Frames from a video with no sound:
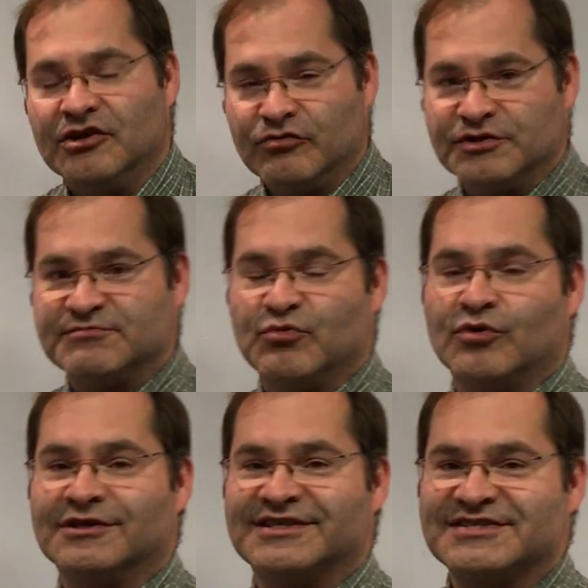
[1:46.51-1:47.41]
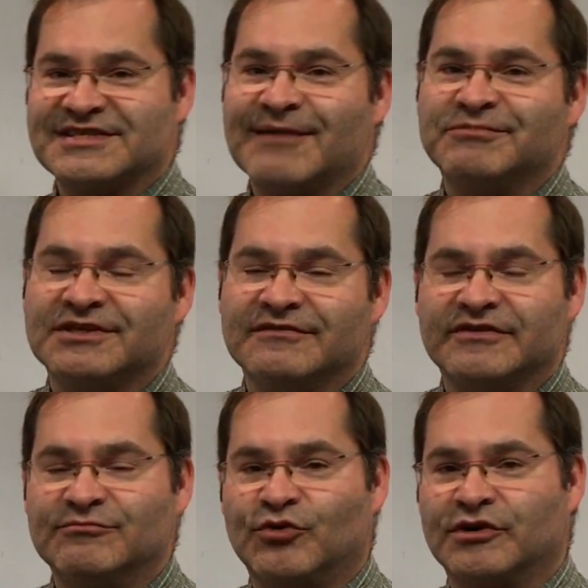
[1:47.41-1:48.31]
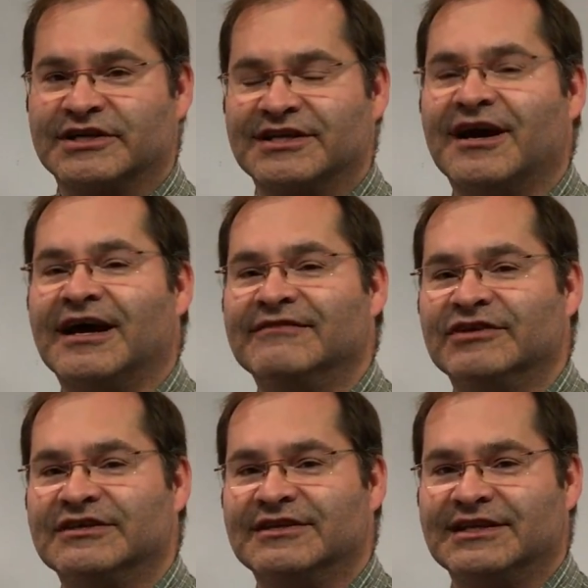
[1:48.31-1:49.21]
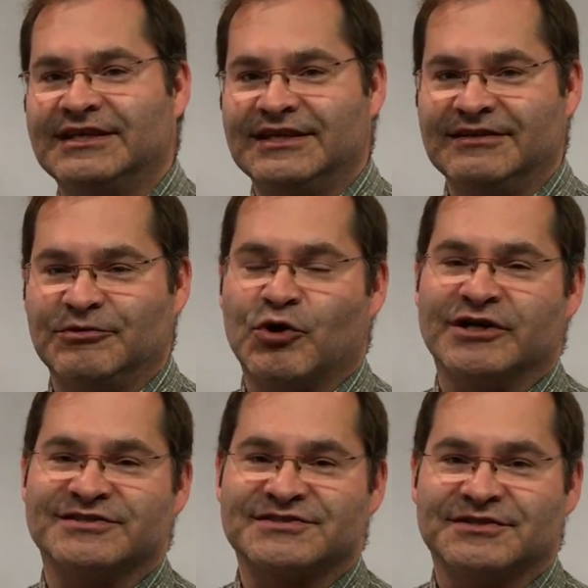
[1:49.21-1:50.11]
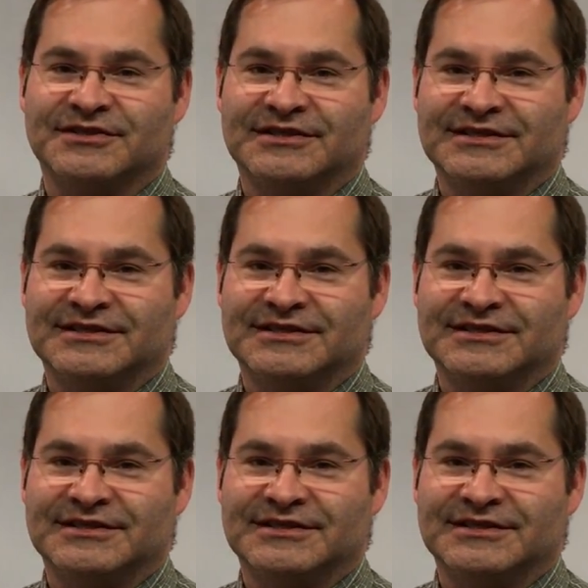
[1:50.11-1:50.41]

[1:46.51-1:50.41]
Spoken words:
who was more deceptive and more conniving than he was,